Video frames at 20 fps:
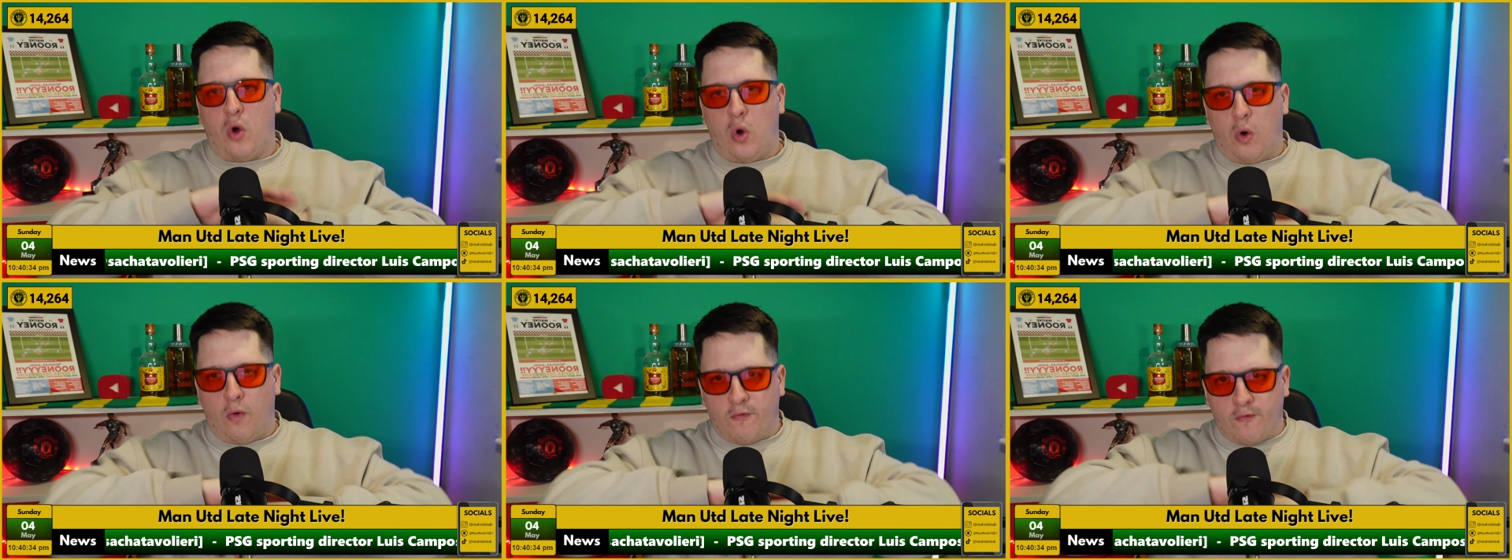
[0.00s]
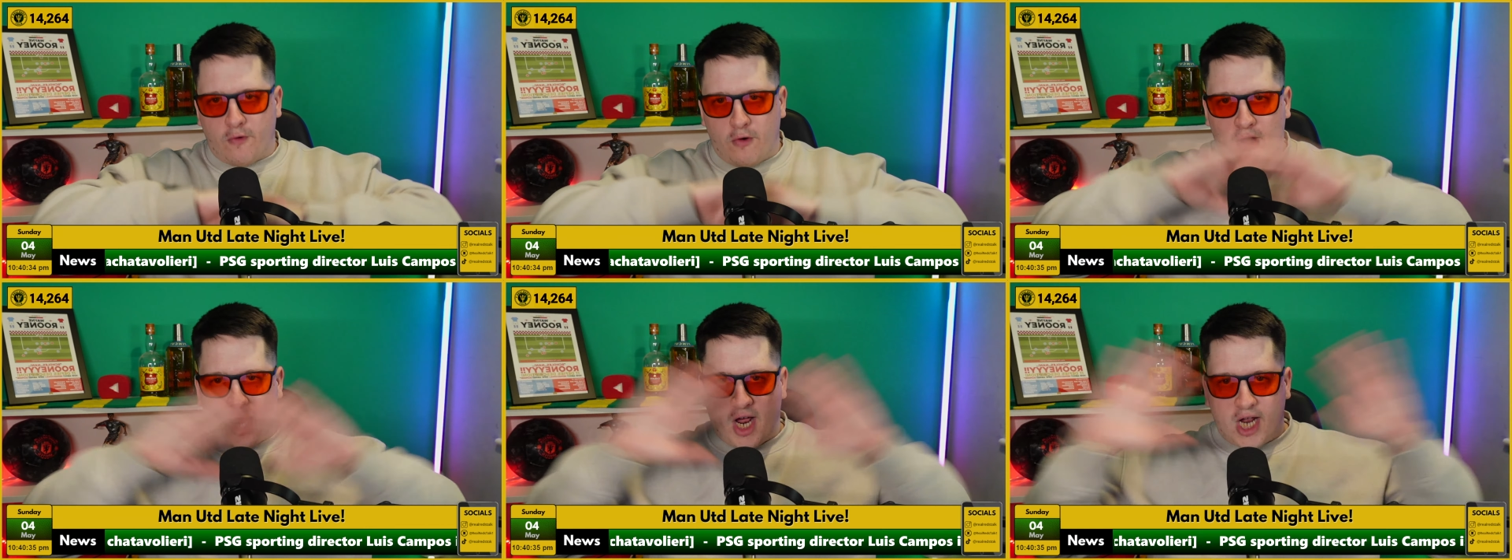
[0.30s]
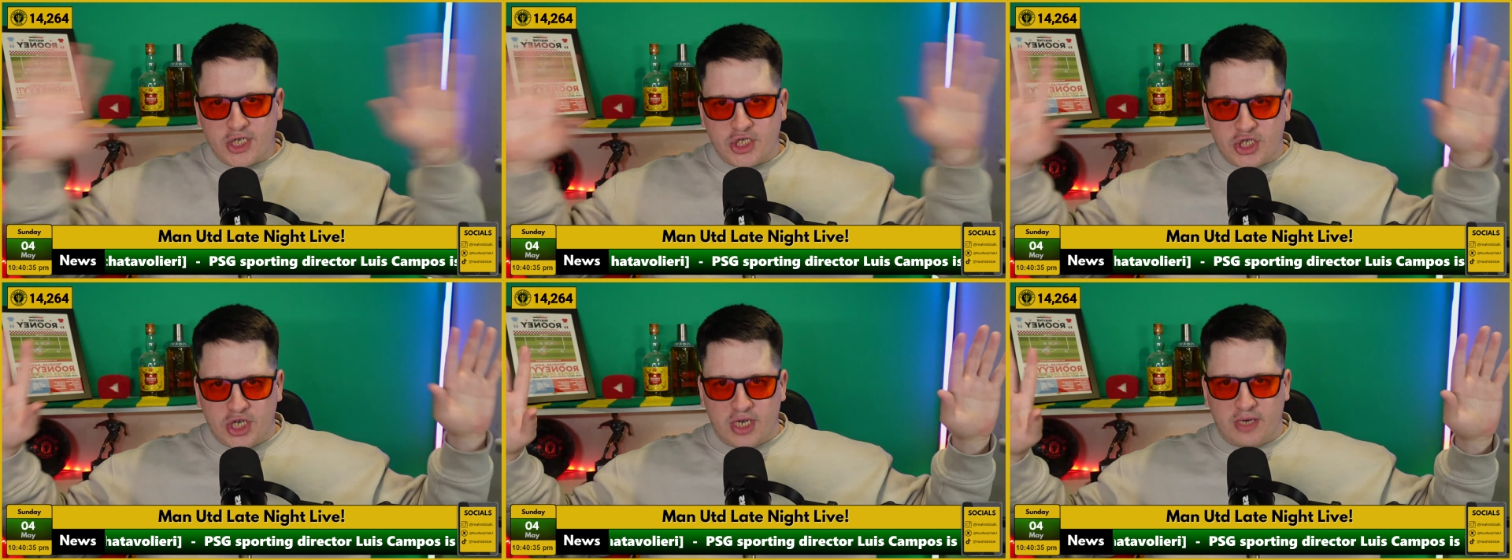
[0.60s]

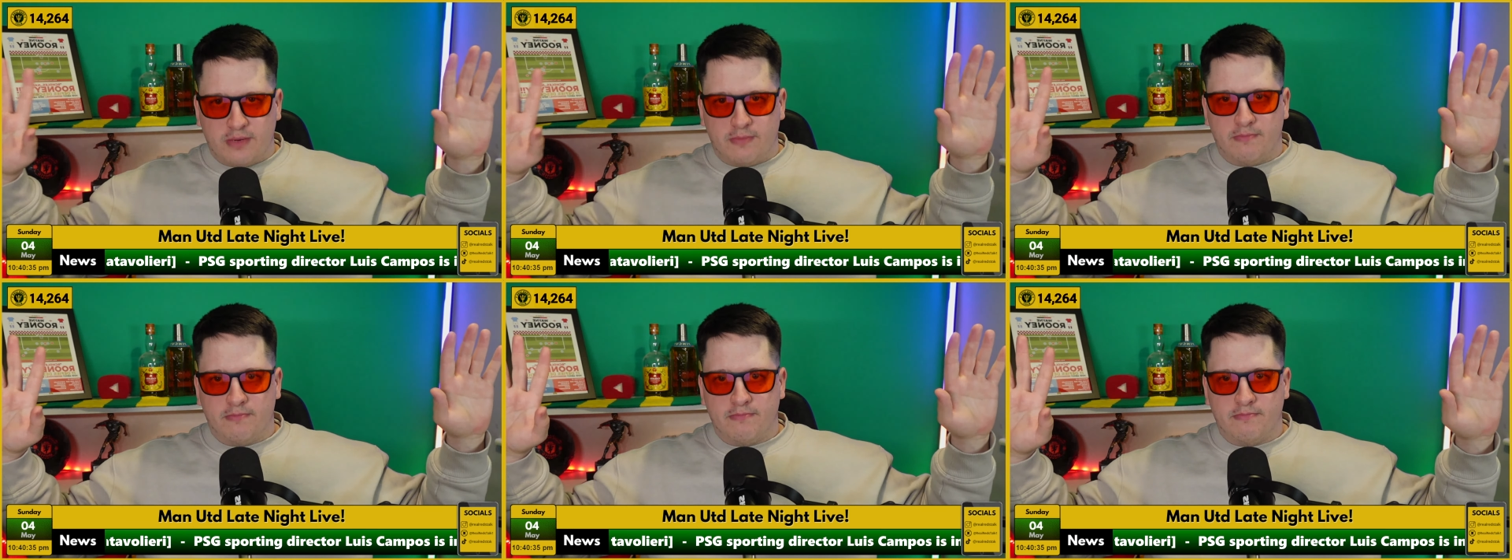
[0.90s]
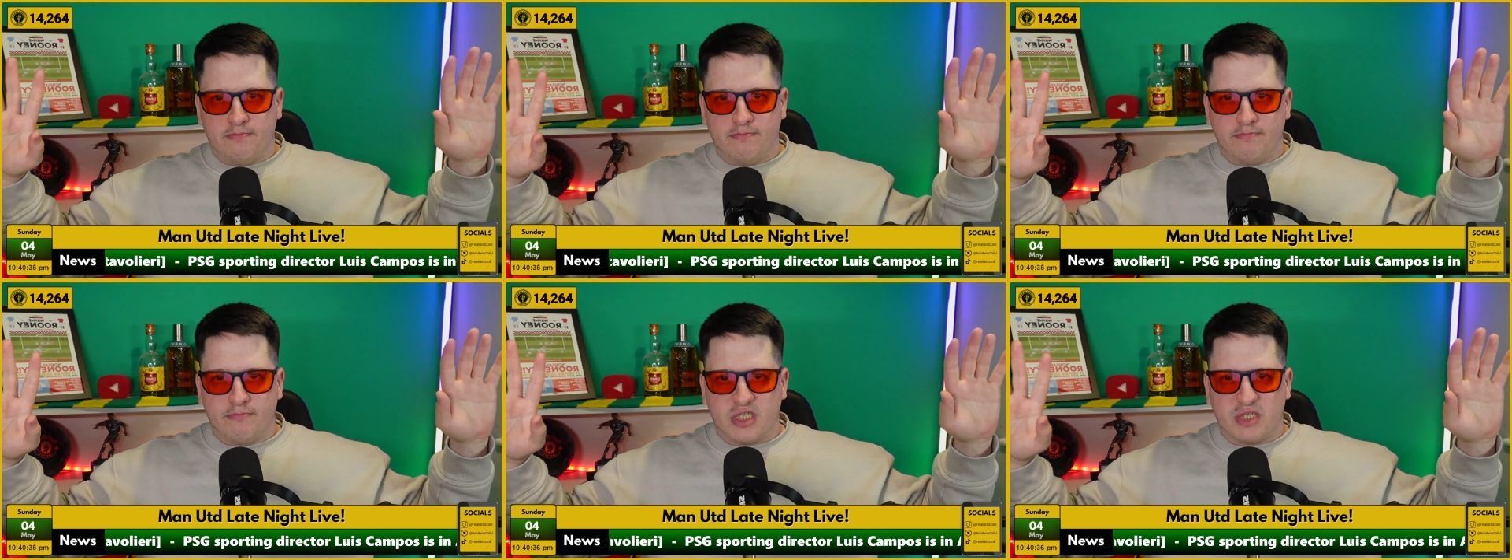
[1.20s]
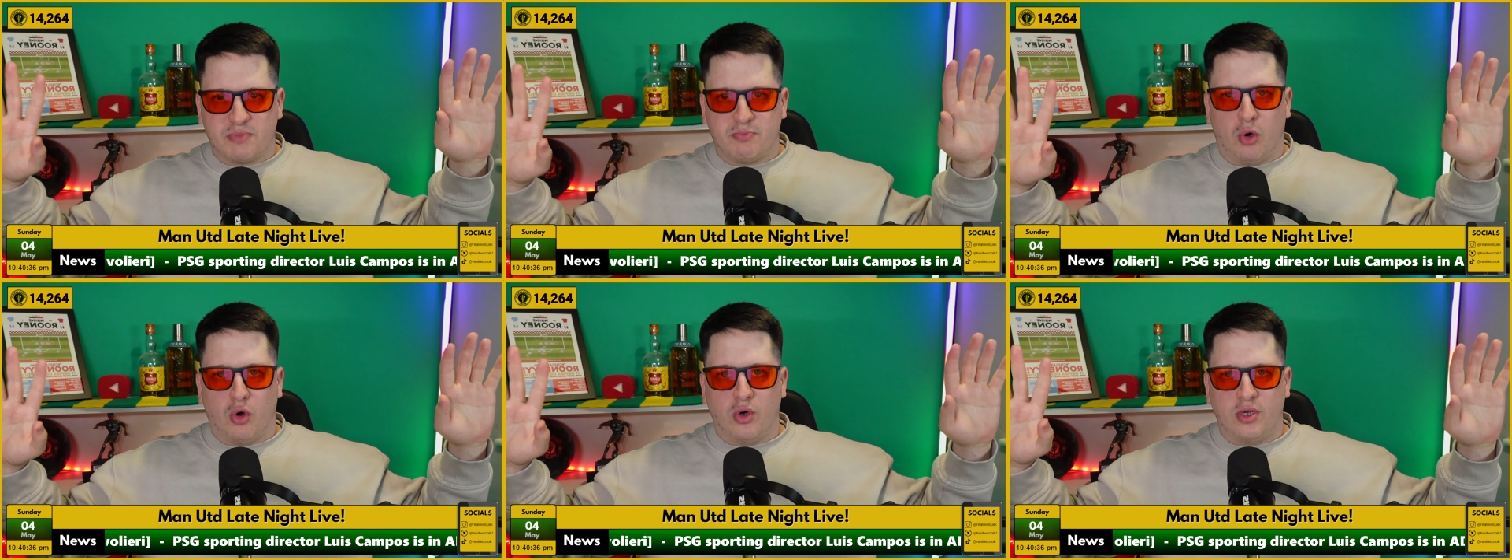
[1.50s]
overarching
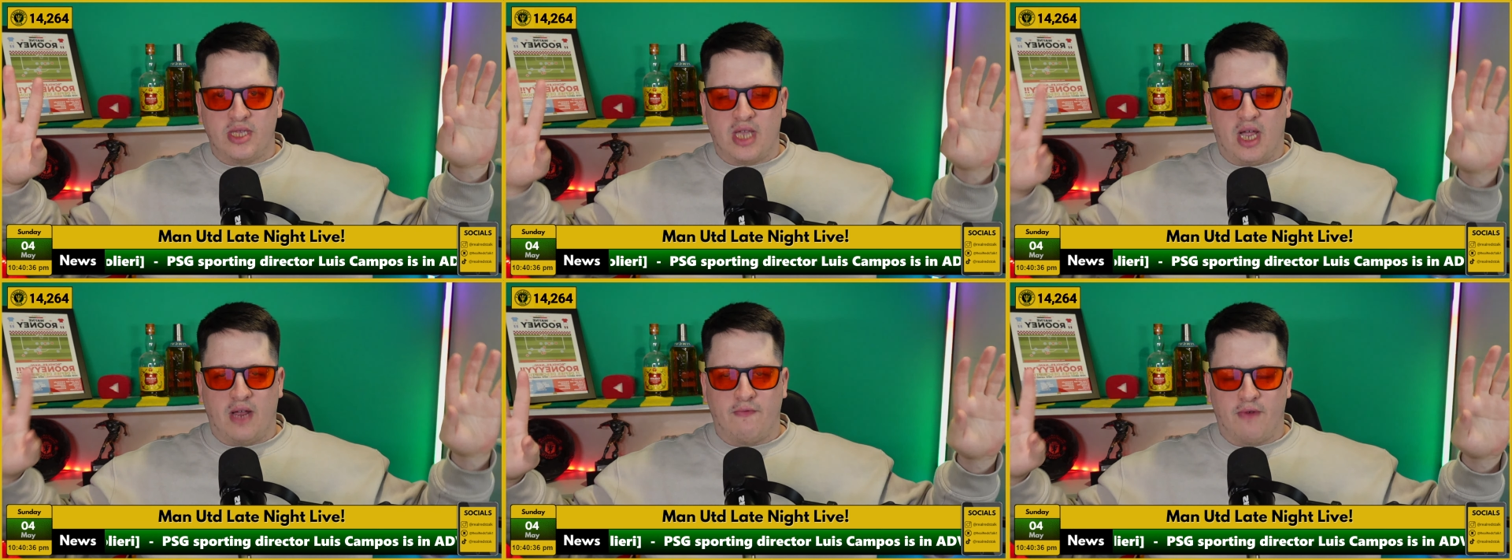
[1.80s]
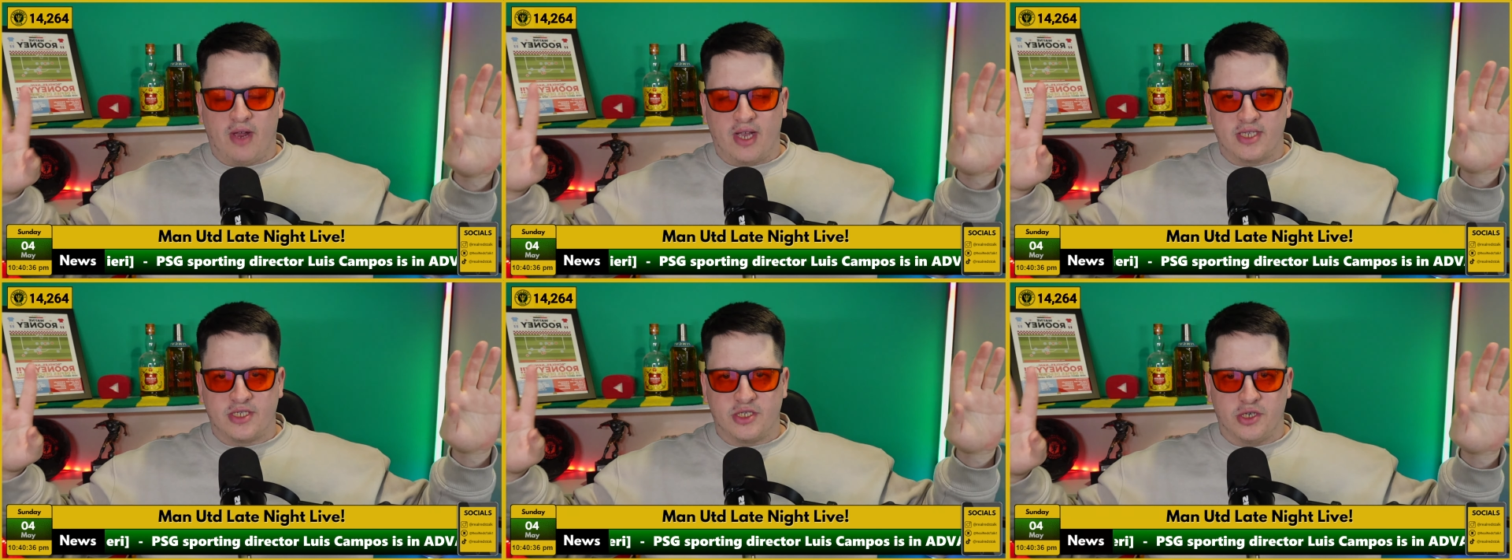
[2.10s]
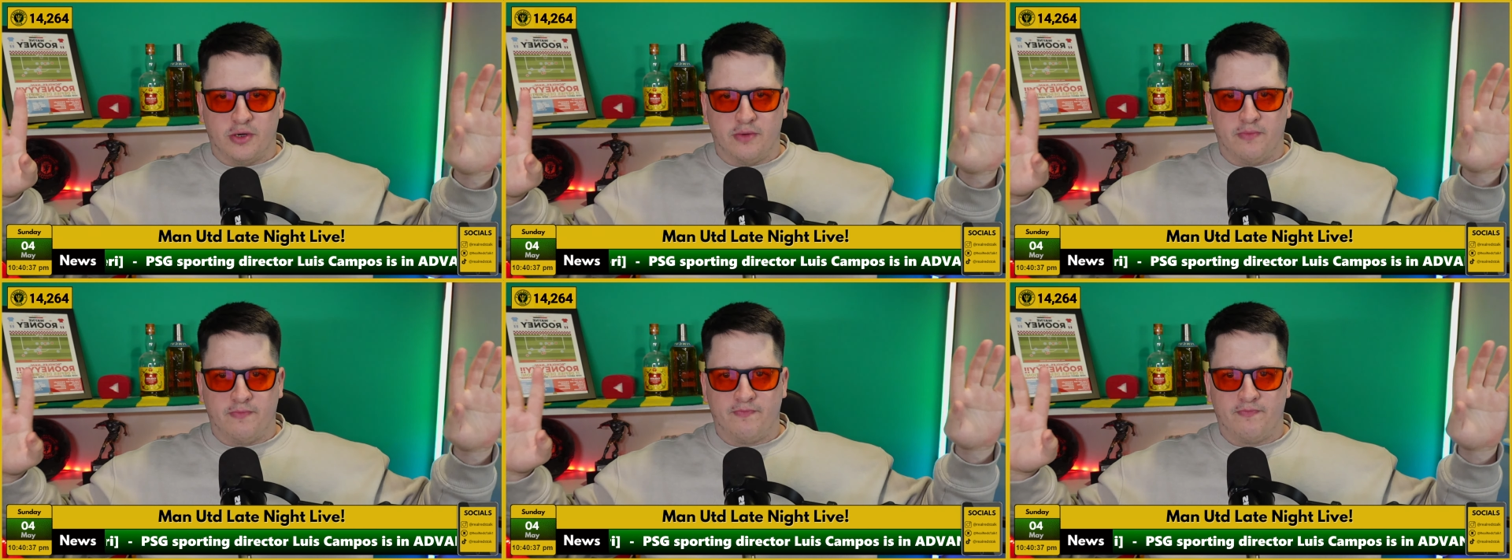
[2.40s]
sporting director,